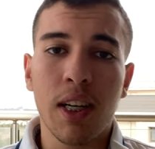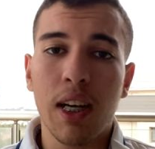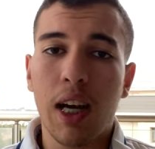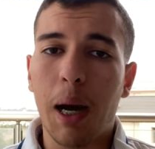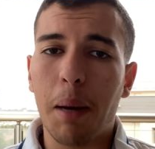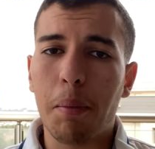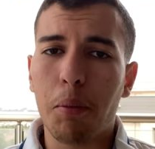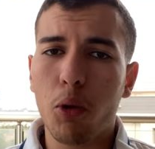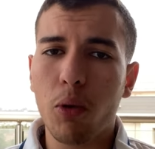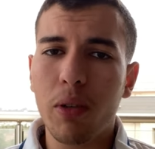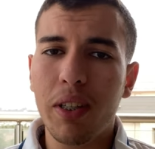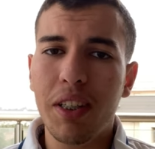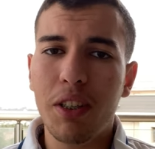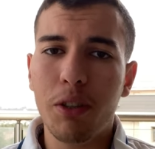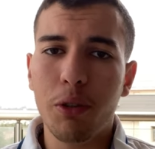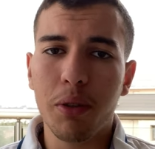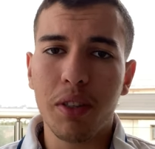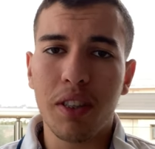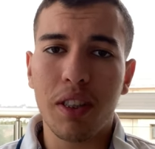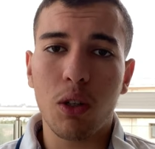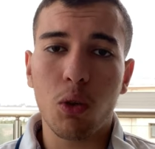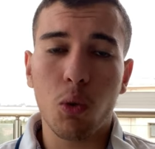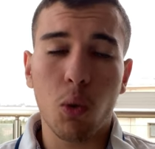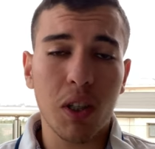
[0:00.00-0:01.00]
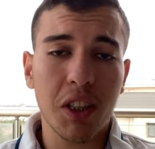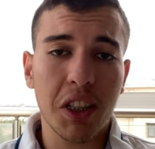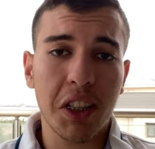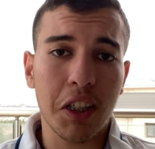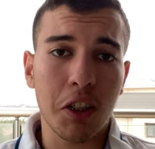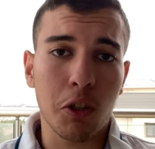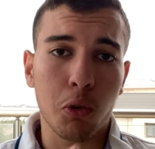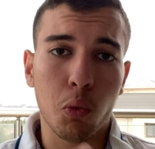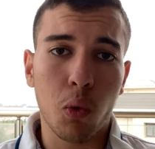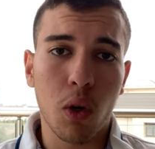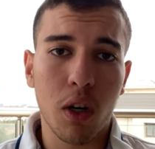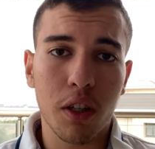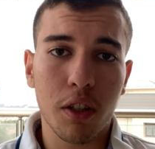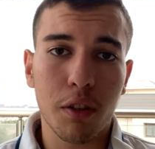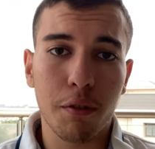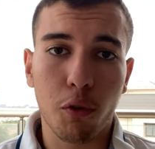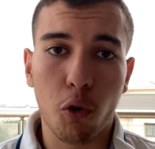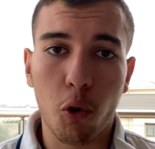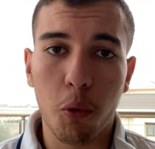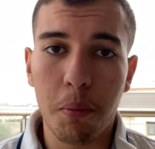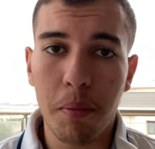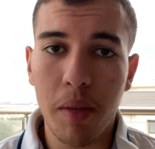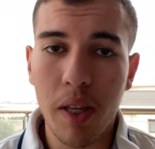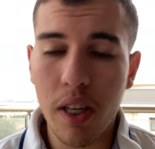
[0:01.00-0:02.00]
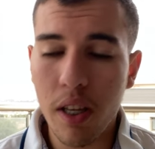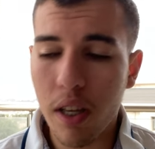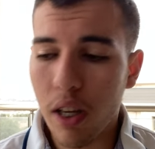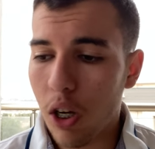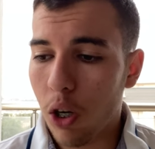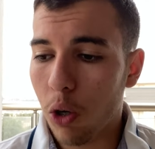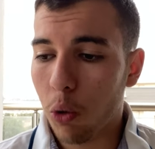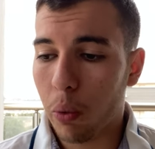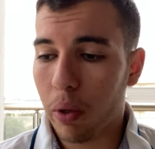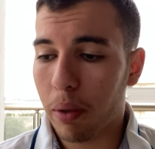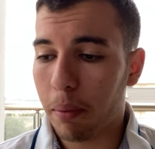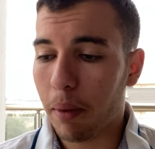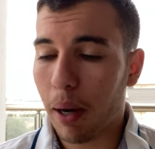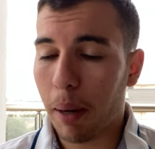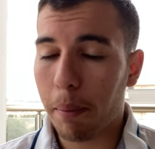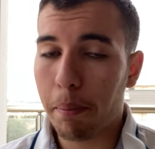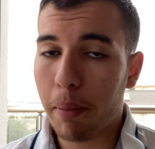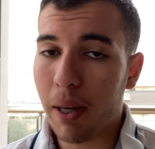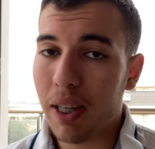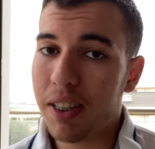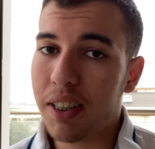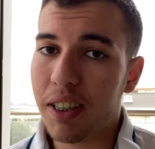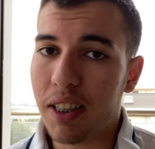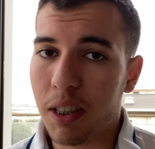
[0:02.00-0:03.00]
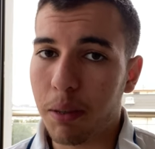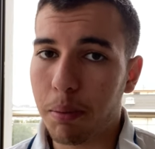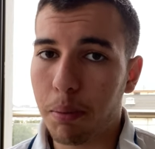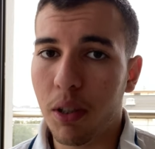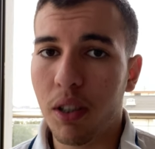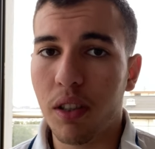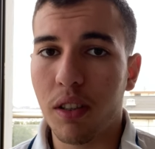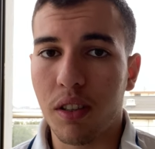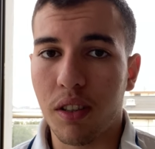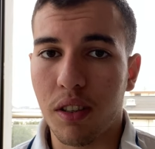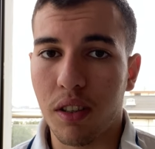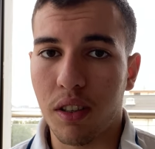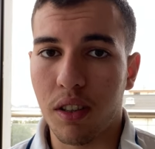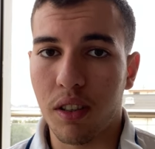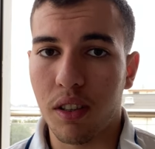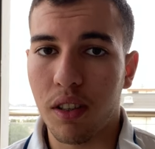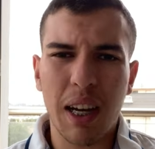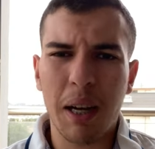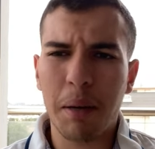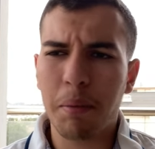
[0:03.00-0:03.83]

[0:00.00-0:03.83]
I'm only using what has worked for me with my past experiences.